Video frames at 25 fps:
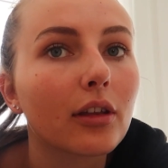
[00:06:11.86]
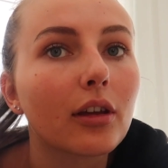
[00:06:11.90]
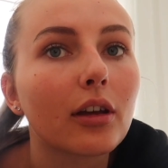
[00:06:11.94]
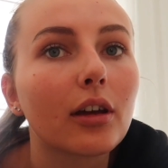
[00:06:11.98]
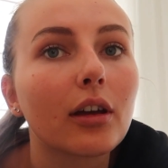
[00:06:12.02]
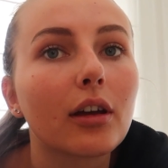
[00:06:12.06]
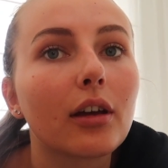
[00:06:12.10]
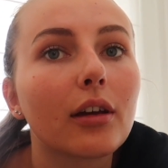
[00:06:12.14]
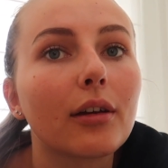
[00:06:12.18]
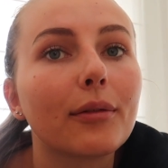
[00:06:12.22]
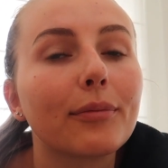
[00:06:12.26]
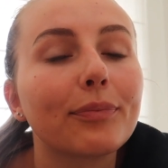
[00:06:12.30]

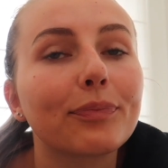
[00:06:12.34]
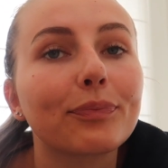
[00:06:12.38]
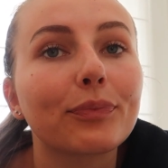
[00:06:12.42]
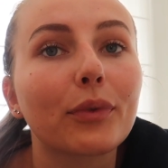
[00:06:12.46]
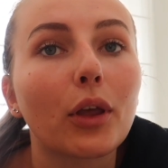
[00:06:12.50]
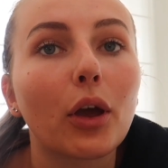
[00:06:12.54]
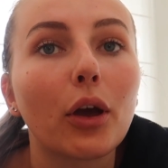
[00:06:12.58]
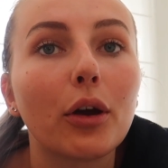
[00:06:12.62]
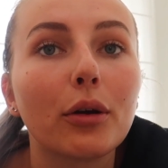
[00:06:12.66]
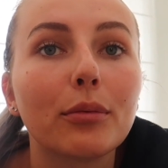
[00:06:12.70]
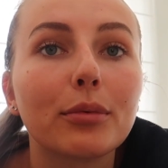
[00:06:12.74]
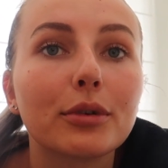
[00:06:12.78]
the
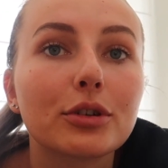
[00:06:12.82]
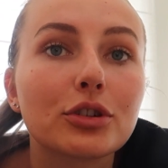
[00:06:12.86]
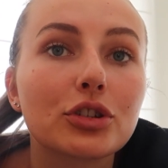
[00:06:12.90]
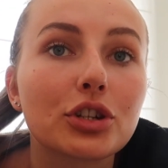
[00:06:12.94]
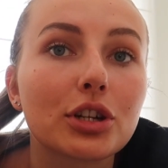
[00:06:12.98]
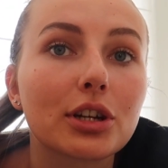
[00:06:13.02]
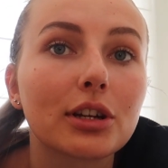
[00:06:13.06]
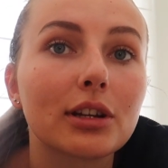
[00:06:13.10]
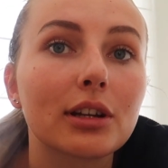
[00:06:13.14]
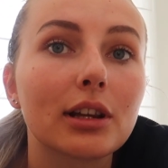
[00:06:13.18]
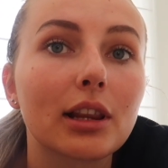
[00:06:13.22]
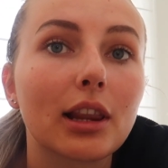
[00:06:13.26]

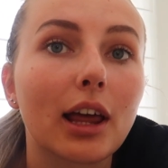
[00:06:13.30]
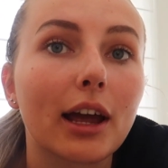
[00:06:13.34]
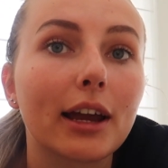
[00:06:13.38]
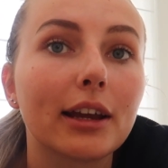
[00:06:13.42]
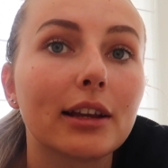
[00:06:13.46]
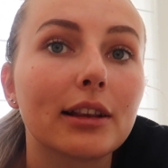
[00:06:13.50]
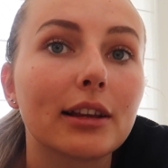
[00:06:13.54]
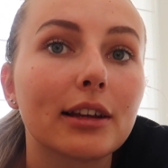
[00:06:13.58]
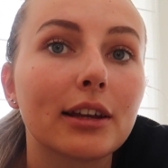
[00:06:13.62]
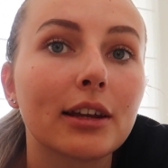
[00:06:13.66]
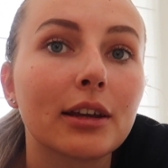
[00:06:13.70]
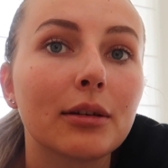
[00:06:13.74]
aubergine
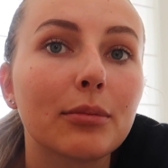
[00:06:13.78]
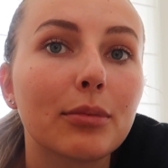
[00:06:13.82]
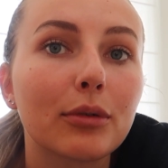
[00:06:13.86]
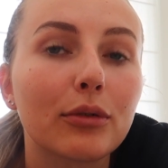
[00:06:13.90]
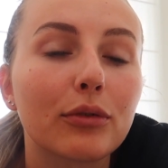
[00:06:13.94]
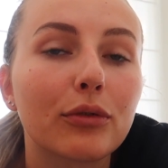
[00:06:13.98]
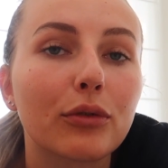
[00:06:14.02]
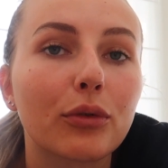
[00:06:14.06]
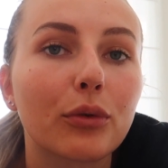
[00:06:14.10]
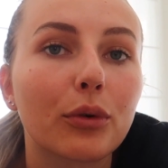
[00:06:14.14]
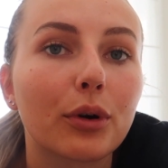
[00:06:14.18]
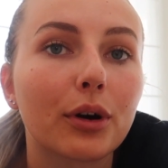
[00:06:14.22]
lightly
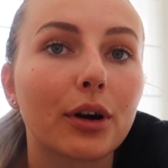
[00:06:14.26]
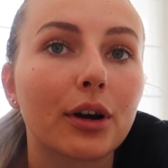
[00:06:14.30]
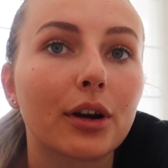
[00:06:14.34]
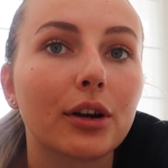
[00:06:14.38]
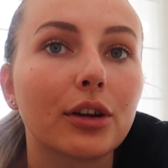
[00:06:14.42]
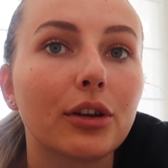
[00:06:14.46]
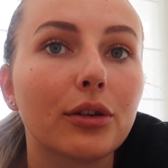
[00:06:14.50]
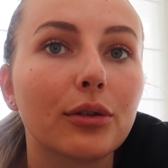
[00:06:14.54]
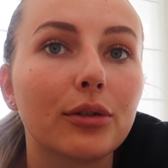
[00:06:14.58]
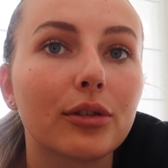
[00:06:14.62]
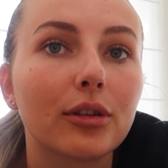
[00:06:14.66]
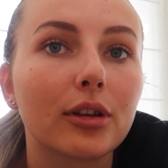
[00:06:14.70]
before
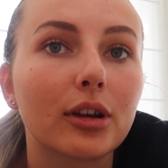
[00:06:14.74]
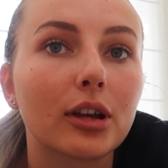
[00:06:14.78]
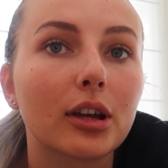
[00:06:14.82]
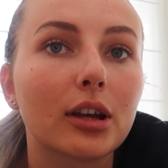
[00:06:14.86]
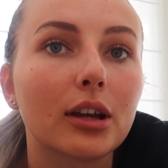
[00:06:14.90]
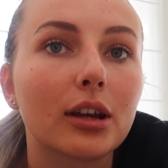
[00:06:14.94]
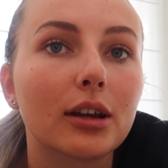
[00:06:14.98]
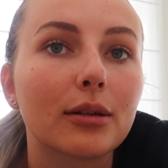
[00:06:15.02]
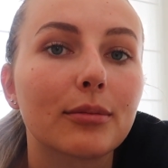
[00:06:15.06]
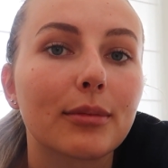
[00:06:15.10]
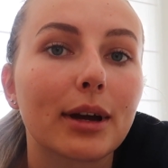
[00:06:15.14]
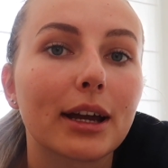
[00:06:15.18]
using
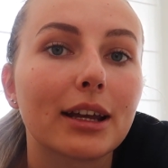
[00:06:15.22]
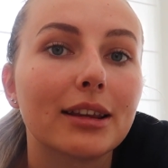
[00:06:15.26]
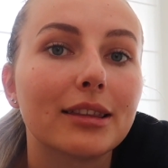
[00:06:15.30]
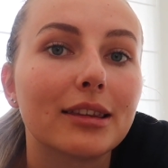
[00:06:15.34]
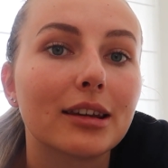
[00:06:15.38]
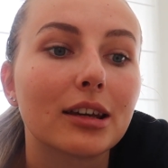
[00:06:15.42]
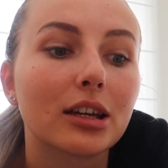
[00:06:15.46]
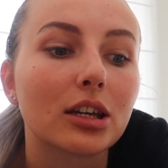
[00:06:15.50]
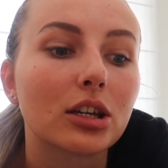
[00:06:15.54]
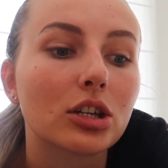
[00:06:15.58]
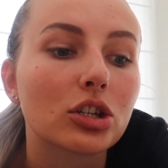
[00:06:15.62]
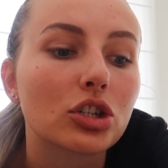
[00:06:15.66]
it in my
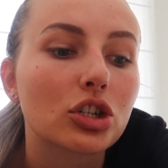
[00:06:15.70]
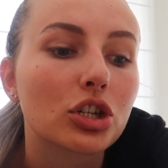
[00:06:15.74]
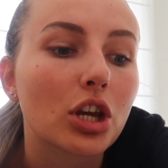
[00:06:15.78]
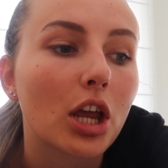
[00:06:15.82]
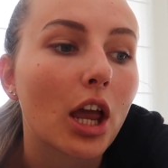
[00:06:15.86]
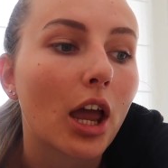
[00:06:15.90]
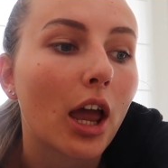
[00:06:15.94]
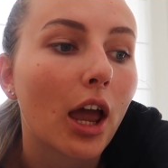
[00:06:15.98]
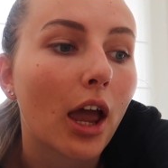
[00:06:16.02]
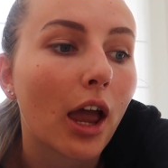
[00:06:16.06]
dish.